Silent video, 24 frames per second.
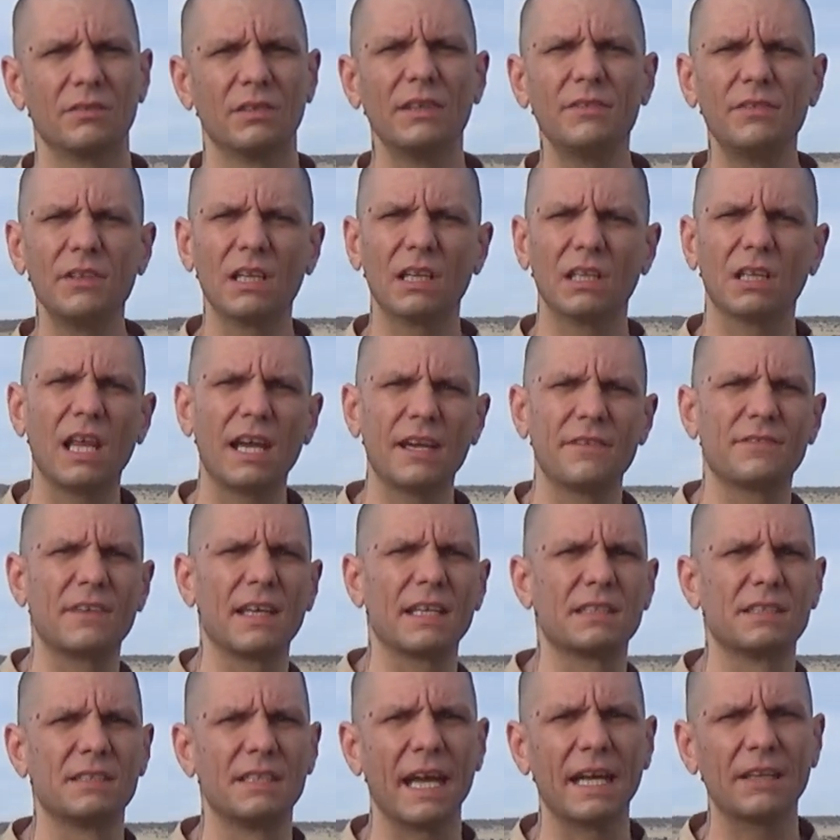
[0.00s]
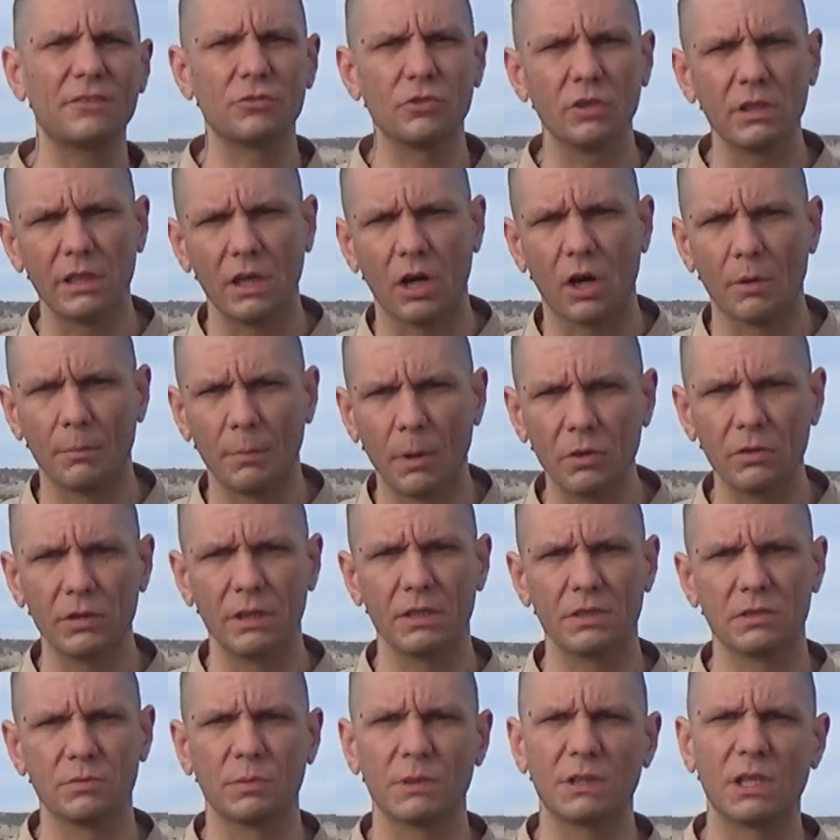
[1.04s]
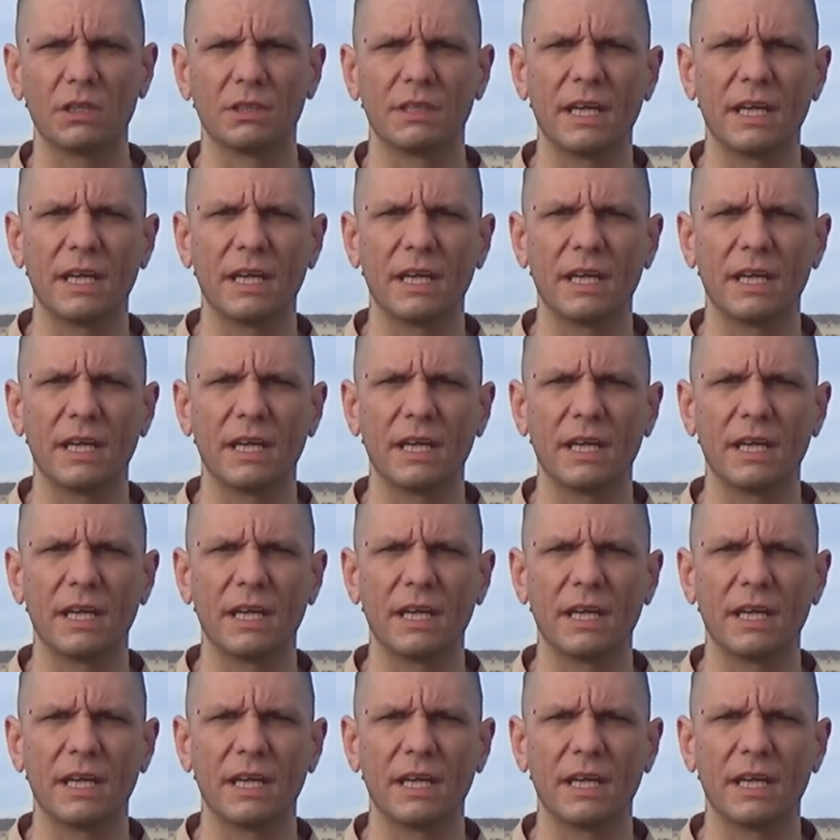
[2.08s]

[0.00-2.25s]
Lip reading: living a life that's naturally harmonious with our